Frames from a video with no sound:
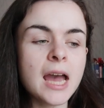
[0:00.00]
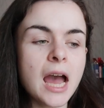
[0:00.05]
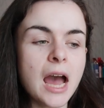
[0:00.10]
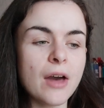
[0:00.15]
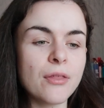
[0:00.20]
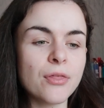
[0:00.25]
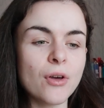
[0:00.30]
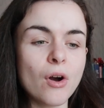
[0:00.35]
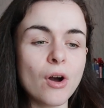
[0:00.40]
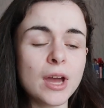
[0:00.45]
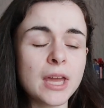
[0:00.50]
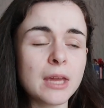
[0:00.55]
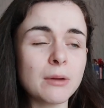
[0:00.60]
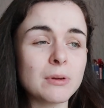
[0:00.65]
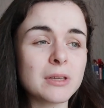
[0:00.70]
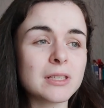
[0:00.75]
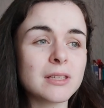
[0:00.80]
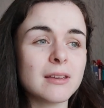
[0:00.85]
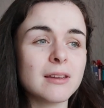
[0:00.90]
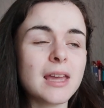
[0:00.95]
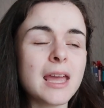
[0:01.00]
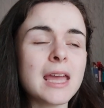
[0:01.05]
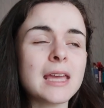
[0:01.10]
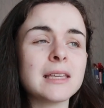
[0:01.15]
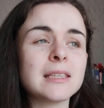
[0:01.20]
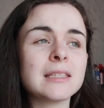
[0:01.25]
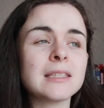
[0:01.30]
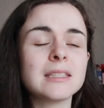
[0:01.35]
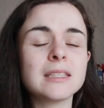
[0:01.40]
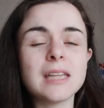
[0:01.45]
I thought he was
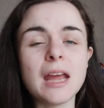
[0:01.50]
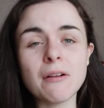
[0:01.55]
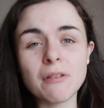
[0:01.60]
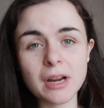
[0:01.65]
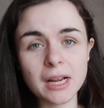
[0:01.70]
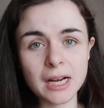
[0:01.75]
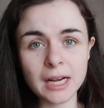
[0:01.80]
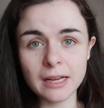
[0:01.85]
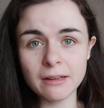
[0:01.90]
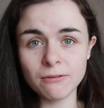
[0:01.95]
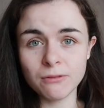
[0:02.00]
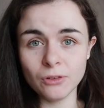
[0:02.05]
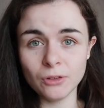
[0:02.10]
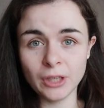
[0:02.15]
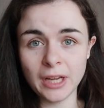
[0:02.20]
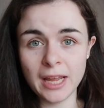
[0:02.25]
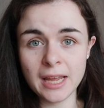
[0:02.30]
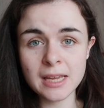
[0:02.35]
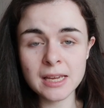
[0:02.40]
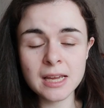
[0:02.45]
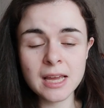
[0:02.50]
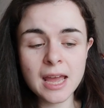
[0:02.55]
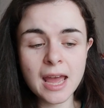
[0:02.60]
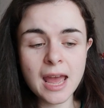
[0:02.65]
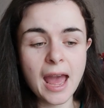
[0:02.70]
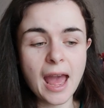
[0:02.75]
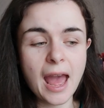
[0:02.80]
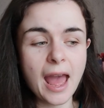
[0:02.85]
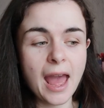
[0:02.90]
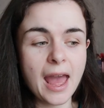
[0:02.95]
hysterically funny,
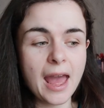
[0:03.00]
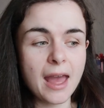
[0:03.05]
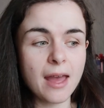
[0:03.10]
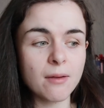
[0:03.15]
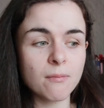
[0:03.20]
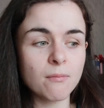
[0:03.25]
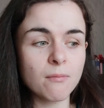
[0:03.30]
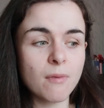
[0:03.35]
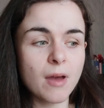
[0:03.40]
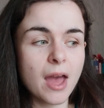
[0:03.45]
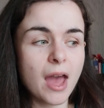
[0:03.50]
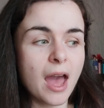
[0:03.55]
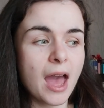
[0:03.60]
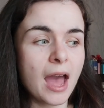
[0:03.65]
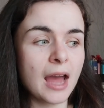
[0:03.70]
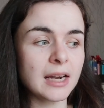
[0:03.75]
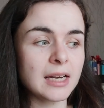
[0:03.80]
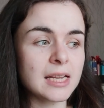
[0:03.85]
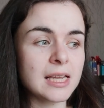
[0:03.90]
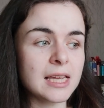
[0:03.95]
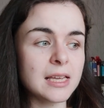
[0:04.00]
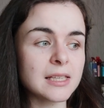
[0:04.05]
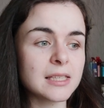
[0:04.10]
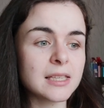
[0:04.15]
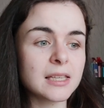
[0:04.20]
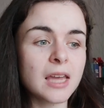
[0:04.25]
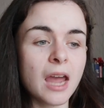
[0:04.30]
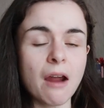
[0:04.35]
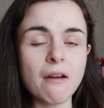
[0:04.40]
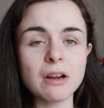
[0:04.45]
and his
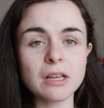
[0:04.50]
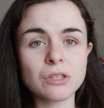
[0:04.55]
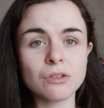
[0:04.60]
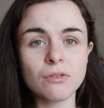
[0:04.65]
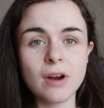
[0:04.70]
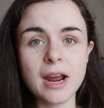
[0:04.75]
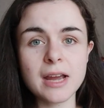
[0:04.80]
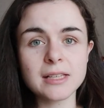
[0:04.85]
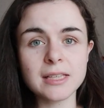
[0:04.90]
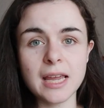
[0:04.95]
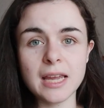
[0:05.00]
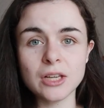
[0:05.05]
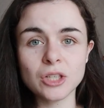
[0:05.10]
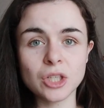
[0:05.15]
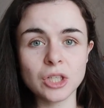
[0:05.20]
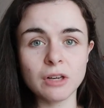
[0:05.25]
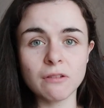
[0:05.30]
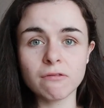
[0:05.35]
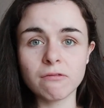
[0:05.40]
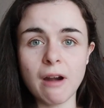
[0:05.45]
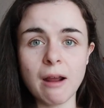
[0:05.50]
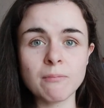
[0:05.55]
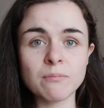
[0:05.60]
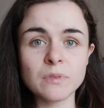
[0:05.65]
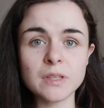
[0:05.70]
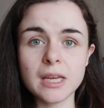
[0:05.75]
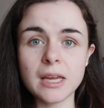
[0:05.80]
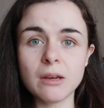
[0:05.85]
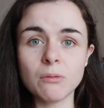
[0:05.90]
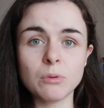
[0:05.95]
characterization of
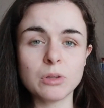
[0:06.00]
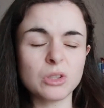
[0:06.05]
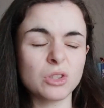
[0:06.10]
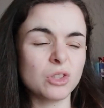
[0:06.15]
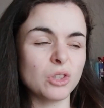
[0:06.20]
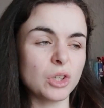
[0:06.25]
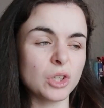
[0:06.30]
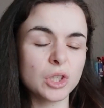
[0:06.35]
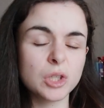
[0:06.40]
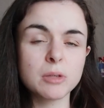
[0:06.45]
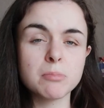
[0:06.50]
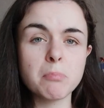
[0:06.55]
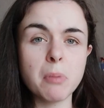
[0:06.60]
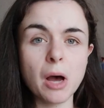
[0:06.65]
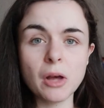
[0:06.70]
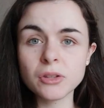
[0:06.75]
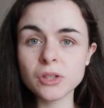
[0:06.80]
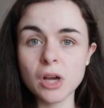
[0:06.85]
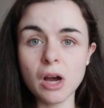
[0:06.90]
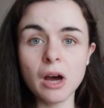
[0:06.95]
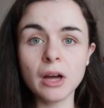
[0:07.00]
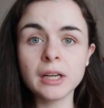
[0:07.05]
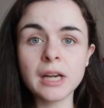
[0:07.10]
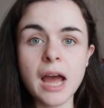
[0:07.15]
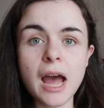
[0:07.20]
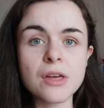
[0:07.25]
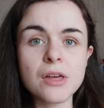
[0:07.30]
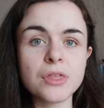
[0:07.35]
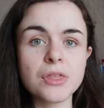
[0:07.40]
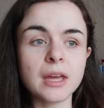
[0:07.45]
Ramsay was just spot on.
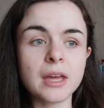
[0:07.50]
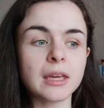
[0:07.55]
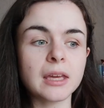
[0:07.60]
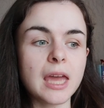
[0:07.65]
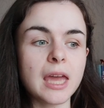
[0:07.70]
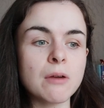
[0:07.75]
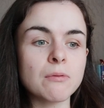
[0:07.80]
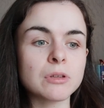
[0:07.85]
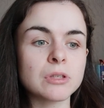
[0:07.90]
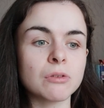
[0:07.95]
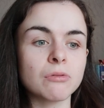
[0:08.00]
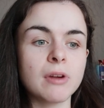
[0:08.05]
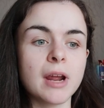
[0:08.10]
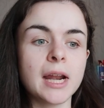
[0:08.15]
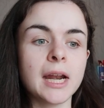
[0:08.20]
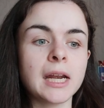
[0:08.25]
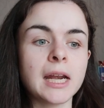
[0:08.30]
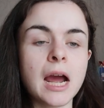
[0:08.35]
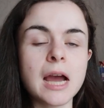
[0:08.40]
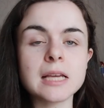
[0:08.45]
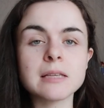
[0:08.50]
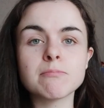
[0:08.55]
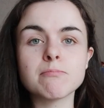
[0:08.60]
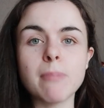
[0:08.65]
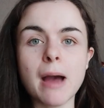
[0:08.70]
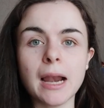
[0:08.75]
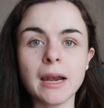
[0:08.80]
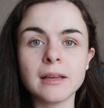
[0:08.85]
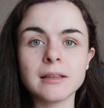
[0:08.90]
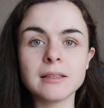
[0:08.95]
I think it was a really nice
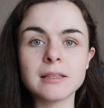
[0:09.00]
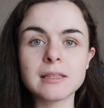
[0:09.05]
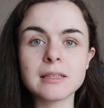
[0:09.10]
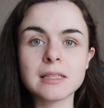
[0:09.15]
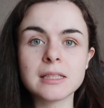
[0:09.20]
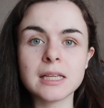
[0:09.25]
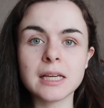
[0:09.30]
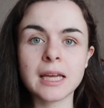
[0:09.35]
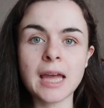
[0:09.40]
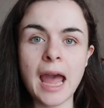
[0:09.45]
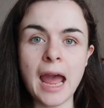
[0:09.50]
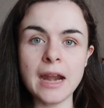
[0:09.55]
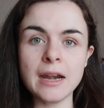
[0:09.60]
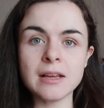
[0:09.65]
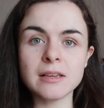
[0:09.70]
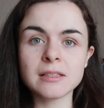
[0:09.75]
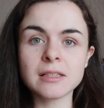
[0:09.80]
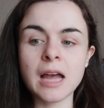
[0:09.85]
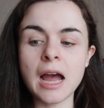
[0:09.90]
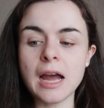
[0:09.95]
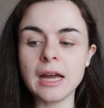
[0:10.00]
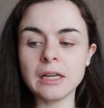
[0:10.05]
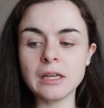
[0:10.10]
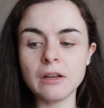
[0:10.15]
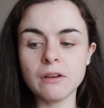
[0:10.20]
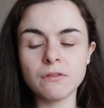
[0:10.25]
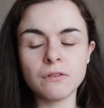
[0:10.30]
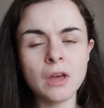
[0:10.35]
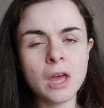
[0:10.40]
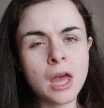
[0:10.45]
balance to Kenna's kind
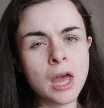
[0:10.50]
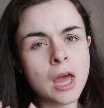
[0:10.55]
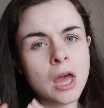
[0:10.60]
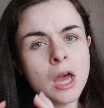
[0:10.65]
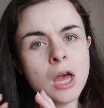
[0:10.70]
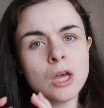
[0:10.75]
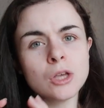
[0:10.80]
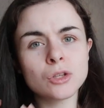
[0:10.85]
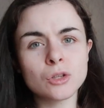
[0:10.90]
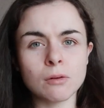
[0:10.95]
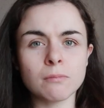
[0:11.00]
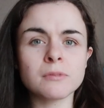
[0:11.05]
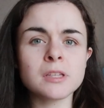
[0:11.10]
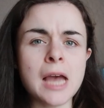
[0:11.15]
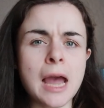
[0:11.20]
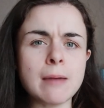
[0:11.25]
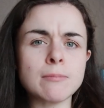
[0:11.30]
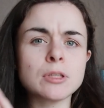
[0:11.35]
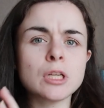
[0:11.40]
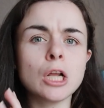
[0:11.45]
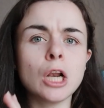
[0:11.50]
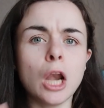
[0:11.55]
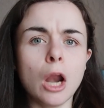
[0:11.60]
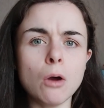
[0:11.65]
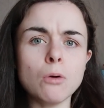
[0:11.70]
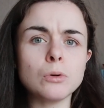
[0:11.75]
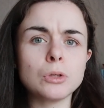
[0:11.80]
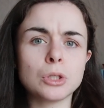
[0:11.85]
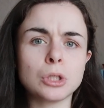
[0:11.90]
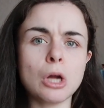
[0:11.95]
of sometimes
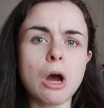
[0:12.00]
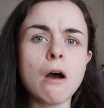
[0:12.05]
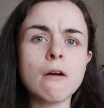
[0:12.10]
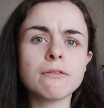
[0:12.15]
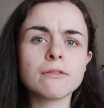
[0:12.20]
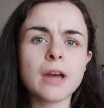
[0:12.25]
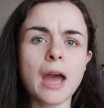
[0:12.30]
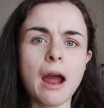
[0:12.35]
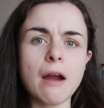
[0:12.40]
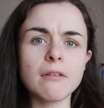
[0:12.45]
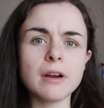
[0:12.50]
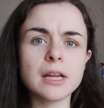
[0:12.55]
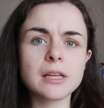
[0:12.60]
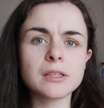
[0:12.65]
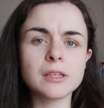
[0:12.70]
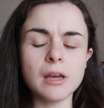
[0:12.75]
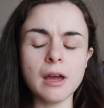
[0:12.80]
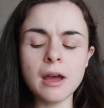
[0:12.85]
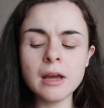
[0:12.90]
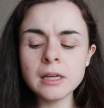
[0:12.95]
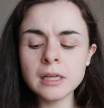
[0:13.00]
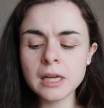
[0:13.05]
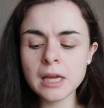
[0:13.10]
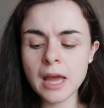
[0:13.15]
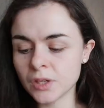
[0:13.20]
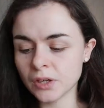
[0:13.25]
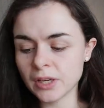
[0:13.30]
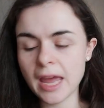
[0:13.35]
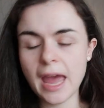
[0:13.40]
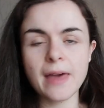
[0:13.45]
closed off character.
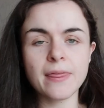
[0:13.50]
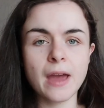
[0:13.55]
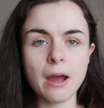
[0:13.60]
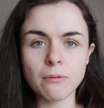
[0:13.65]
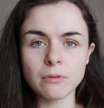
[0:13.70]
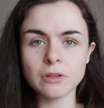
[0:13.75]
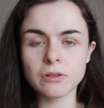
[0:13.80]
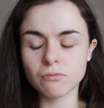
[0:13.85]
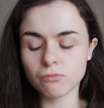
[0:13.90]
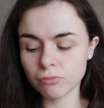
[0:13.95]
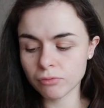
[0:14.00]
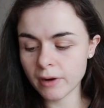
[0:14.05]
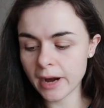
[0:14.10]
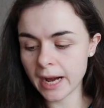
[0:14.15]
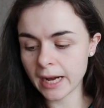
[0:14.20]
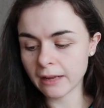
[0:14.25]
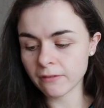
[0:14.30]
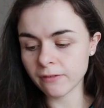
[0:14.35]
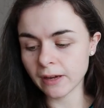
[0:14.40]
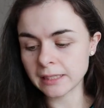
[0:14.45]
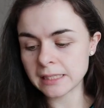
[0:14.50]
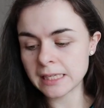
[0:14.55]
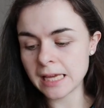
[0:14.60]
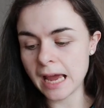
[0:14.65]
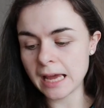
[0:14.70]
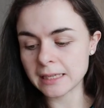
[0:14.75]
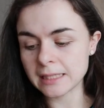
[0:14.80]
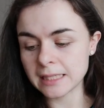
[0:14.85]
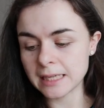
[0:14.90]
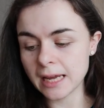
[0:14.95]
So yeah, that was really
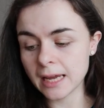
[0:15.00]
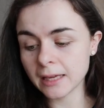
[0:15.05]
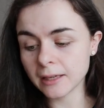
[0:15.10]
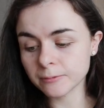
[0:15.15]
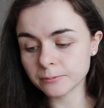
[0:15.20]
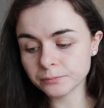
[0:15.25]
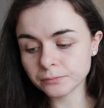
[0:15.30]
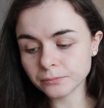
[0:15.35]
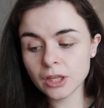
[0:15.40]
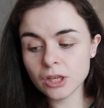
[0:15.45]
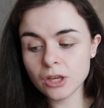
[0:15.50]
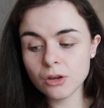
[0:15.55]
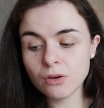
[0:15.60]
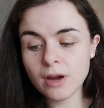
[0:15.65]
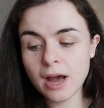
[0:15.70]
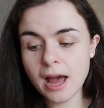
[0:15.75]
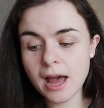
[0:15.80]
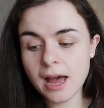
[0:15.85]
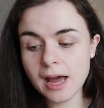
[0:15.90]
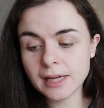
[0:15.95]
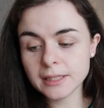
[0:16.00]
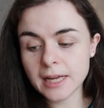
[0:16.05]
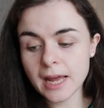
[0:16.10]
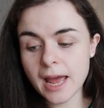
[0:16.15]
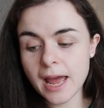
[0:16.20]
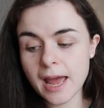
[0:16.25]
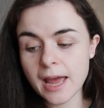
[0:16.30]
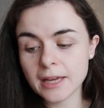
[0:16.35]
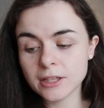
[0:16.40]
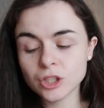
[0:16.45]
fantastic. You had
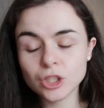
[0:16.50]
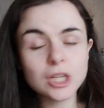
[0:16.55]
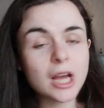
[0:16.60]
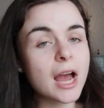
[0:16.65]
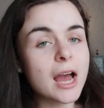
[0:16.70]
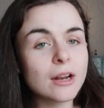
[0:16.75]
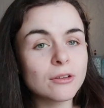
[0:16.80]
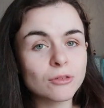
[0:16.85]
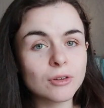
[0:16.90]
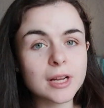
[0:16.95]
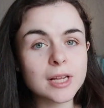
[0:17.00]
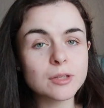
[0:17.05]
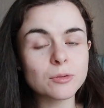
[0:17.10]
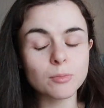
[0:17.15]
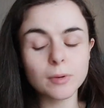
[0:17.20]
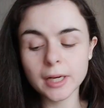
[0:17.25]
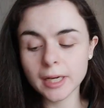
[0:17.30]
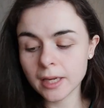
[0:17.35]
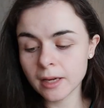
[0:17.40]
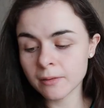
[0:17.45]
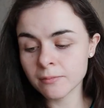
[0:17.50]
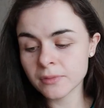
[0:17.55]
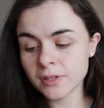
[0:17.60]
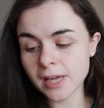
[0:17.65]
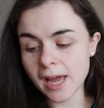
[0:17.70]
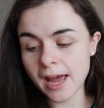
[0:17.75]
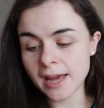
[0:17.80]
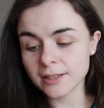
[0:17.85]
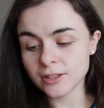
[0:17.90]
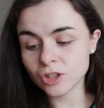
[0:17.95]
Sian Rhys-Williams
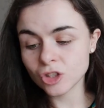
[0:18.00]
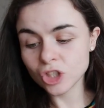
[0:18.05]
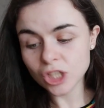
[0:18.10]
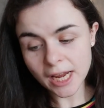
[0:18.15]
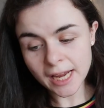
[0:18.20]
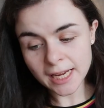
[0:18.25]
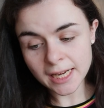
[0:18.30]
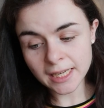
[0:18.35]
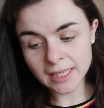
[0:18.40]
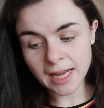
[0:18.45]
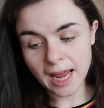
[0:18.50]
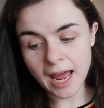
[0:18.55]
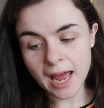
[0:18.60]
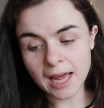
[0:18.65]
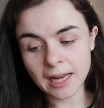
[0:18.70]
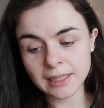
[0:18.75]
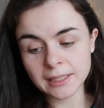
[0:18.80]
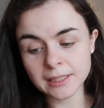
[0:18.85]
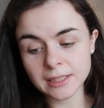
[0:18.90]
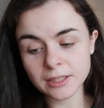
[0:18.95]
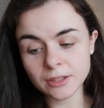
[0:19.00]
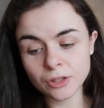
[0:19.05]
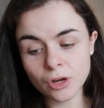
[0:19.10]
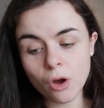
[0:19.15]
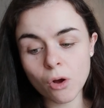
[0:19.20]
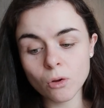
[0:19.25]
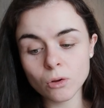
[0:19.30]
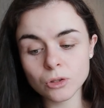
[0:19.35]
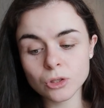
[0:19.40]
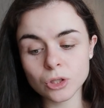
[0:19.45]
as Jane and
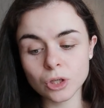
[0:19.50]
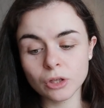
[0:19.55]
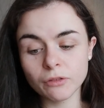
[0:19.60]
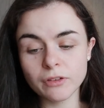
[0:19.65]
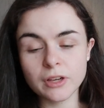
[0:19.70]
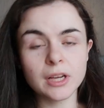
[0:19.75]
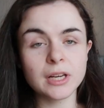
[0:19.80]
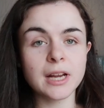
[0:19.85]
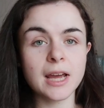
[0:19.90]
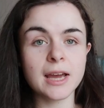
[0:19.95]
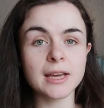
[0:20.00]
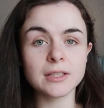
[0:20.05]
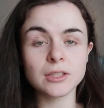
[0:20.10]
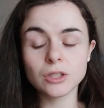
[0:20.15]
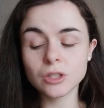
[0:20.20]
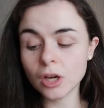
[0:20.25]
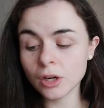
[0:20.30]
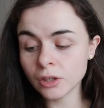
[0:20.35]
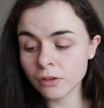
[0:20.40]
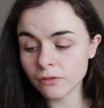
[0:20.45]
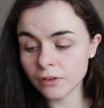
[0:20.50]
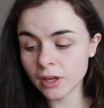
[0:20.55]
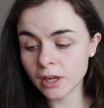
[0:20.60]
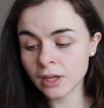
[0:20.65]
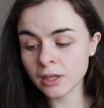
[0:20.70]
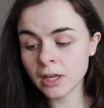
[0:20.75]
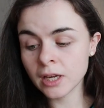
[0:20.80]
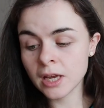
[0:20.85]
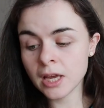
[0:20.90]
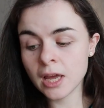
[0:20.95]
Noel Sullivan as
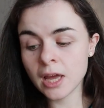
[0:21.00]
Donovan.